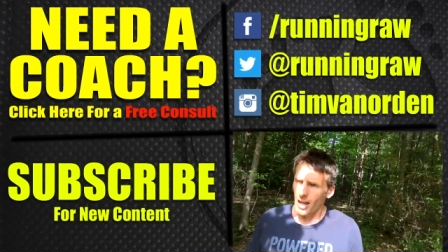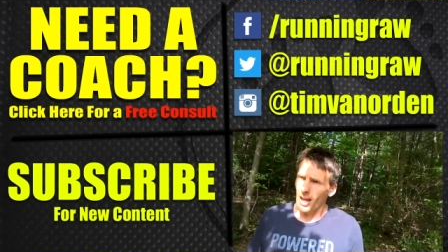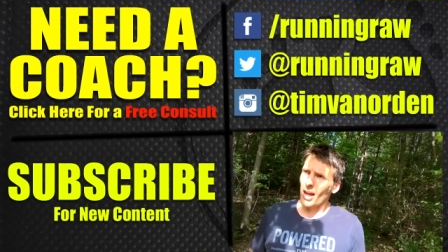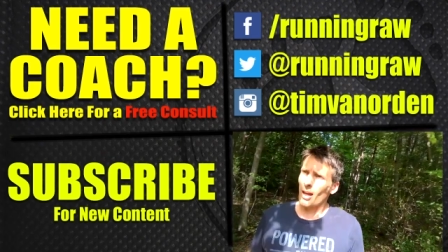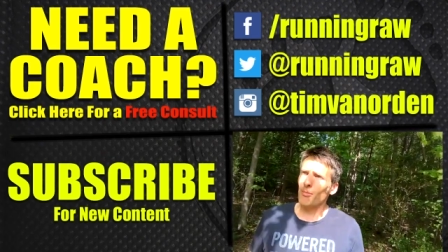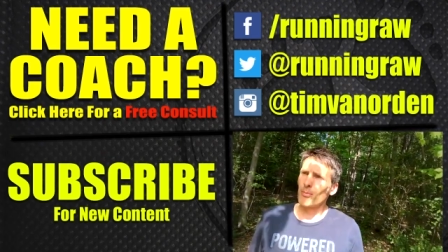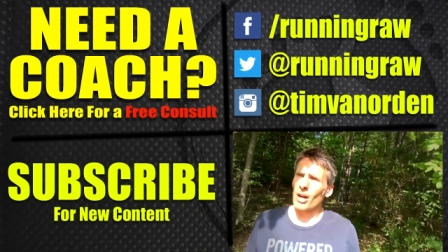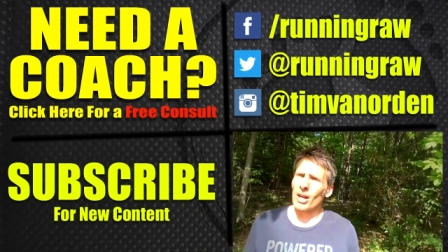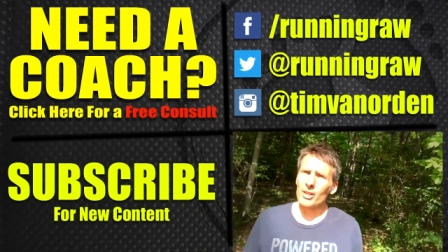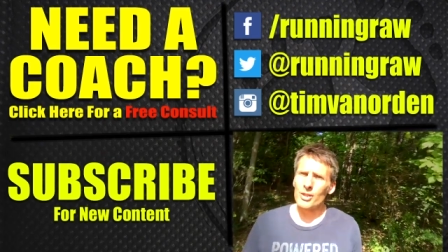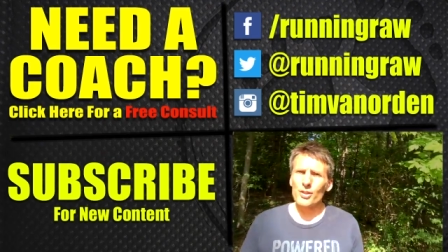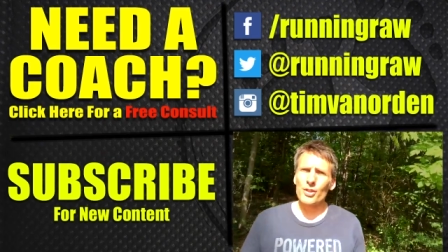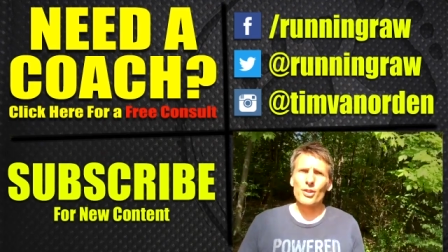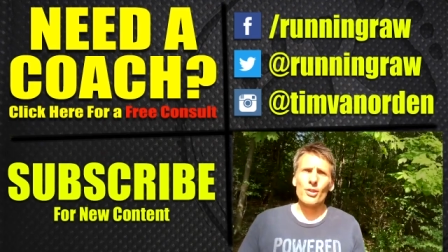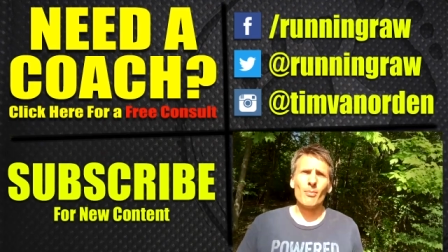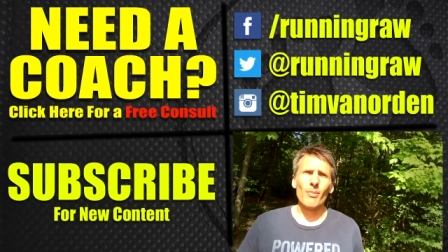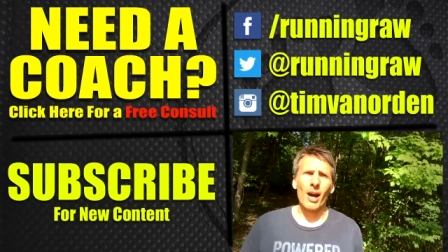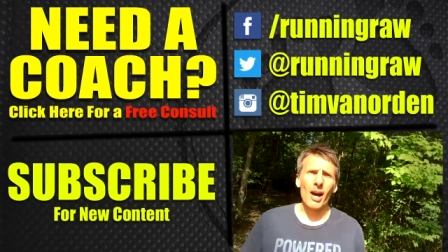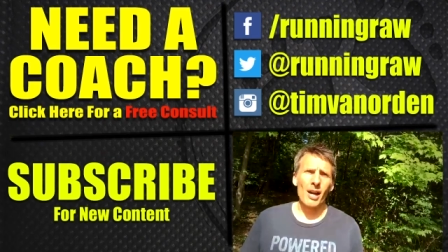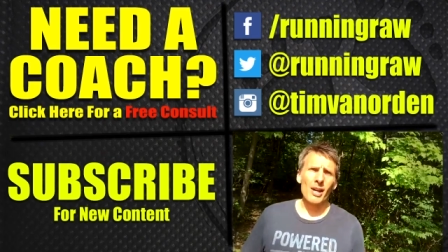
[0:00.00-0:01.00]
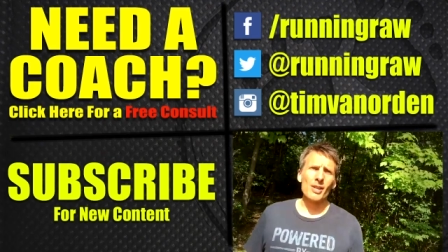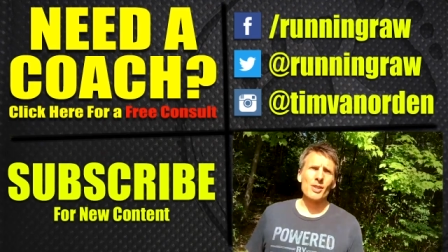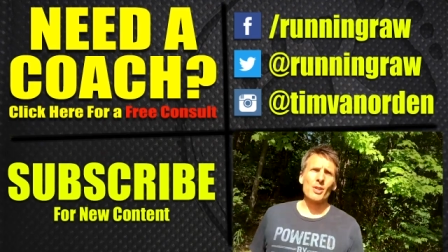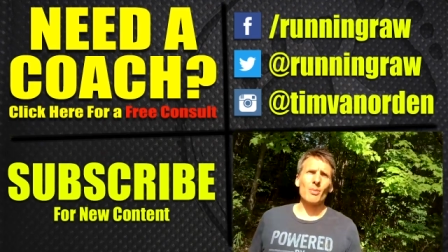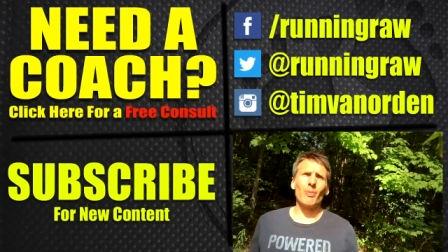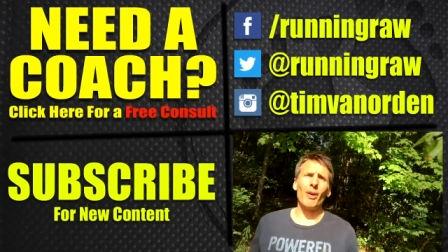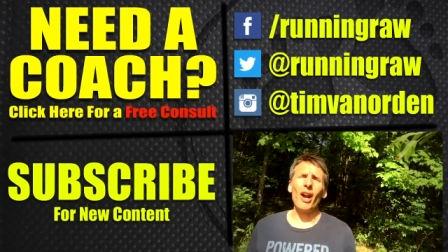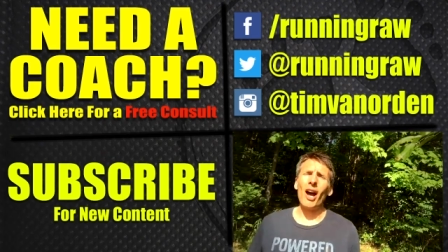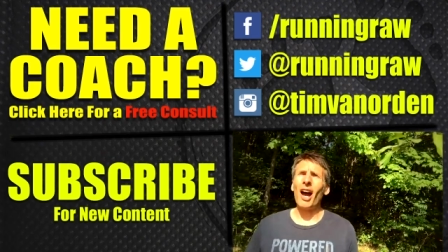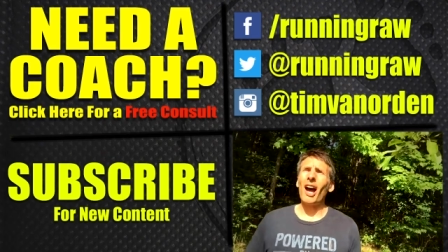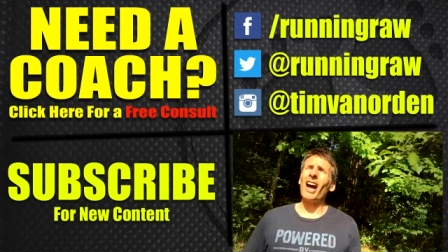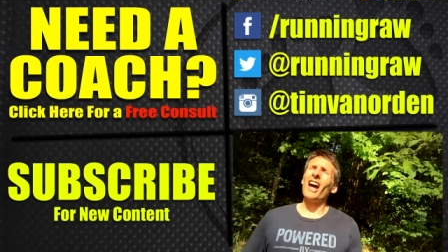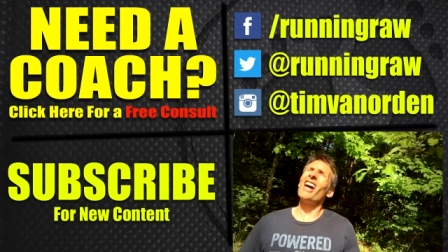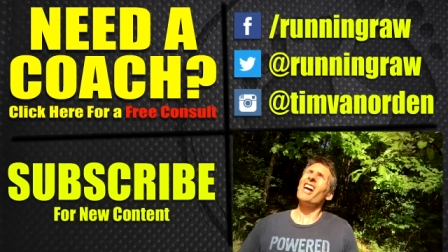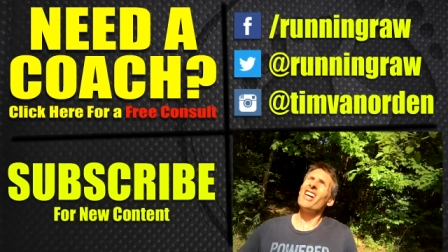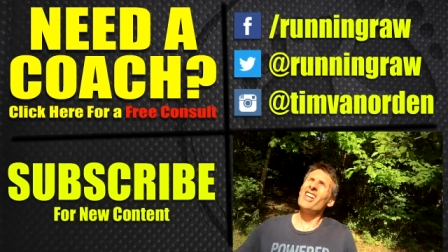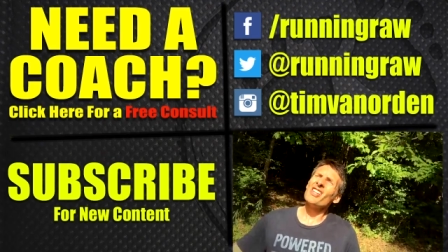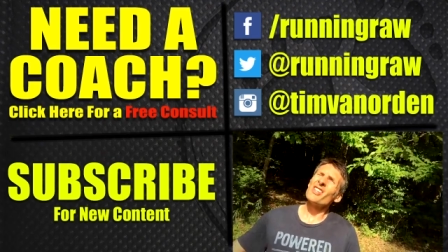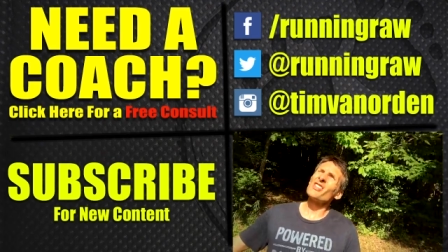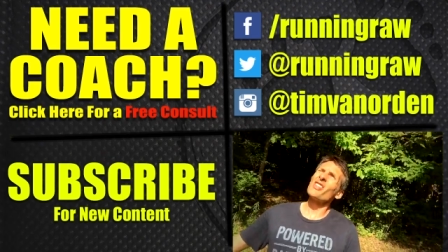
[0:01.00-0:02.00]
and much to my
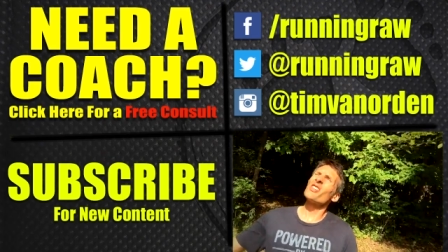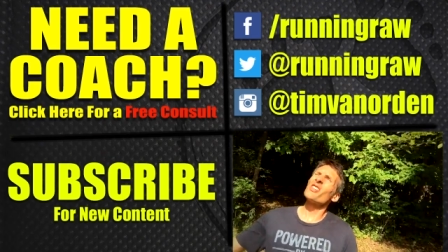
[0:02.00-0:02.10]
surprise,